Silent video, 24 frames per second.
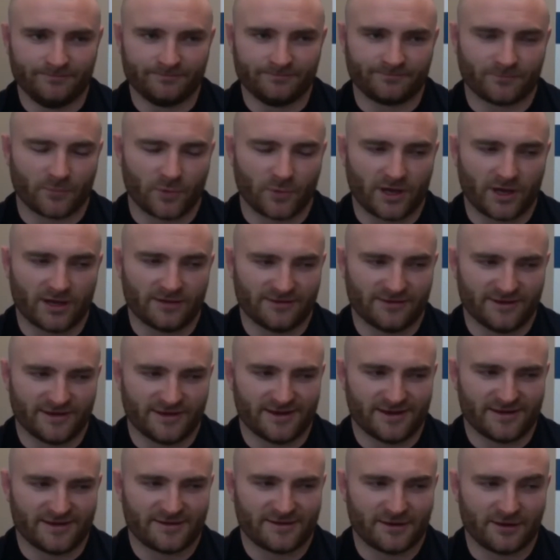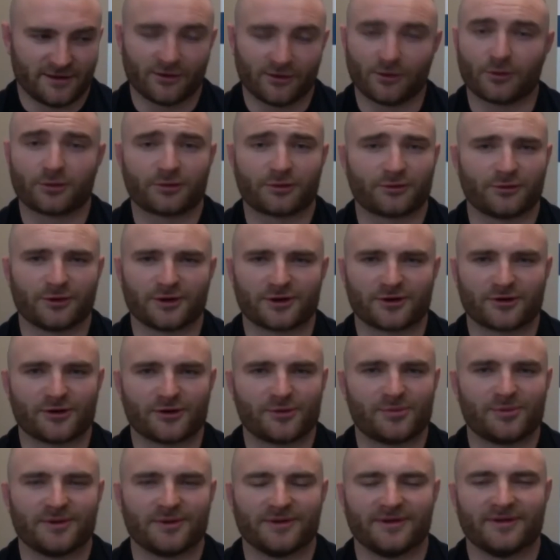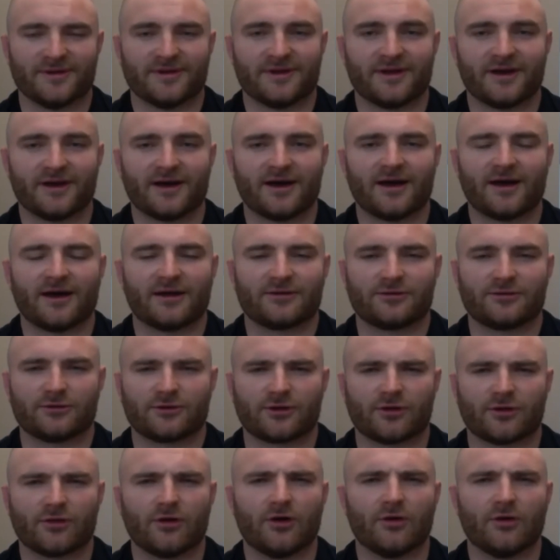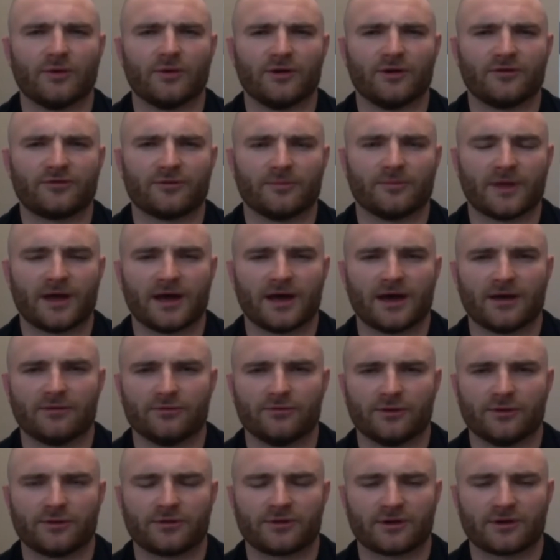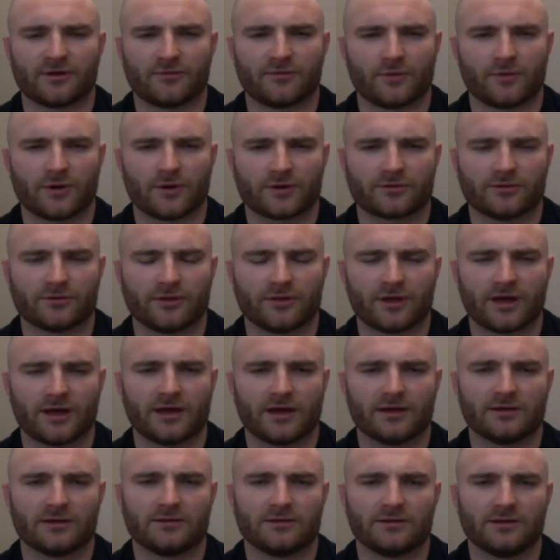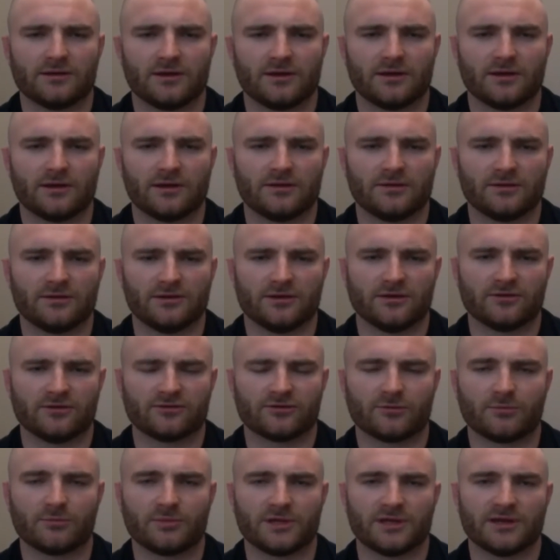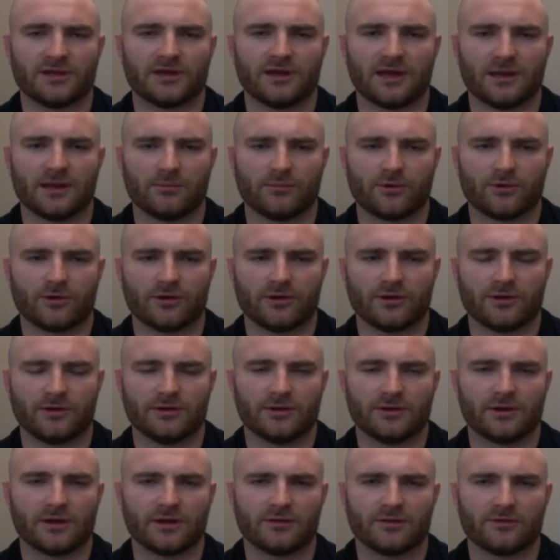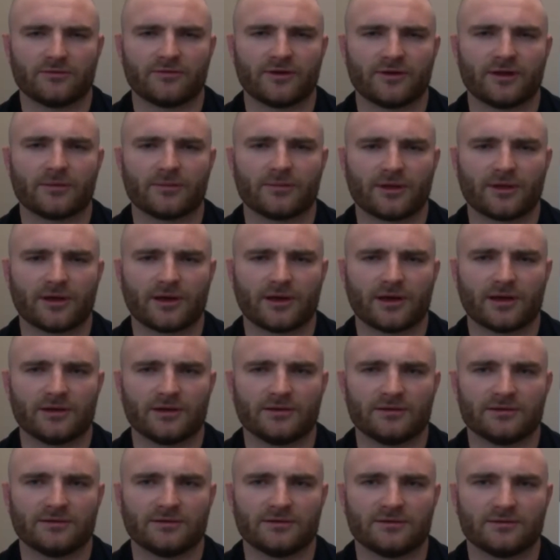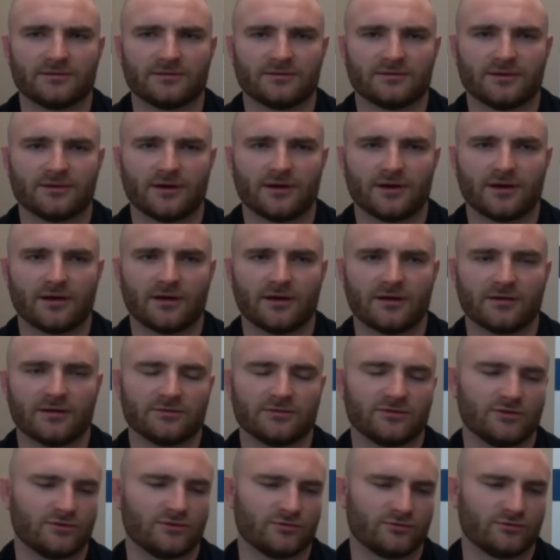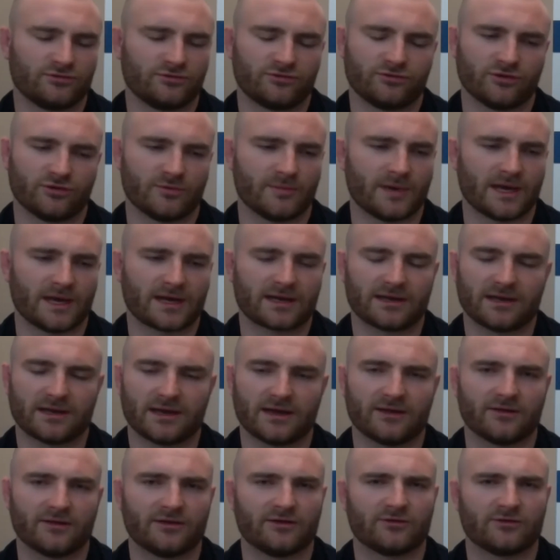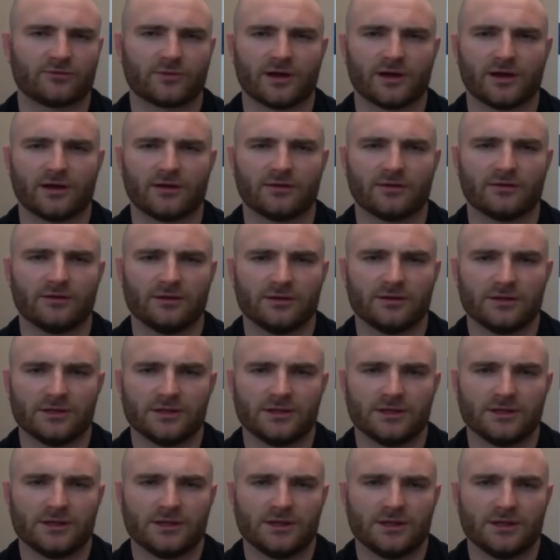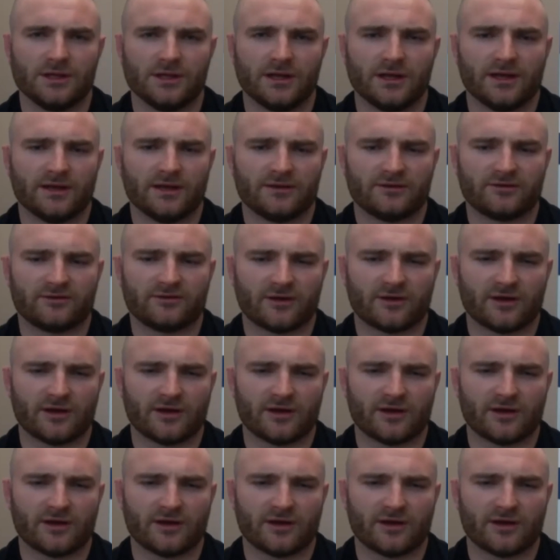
we had our little throwing group, and I took a lot away from that. I really think I've worked on that in the years I've been at Edinburgh and developed that, and you know, Stuart McAvoy as well. It's